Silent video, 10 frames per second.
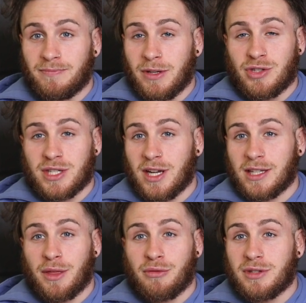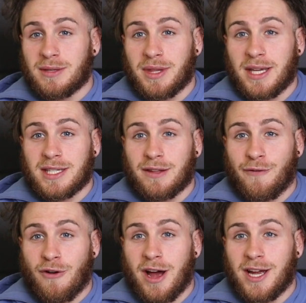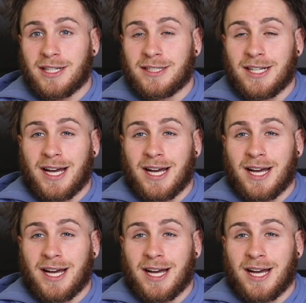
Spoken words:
It was just like they threw some things in the fryer.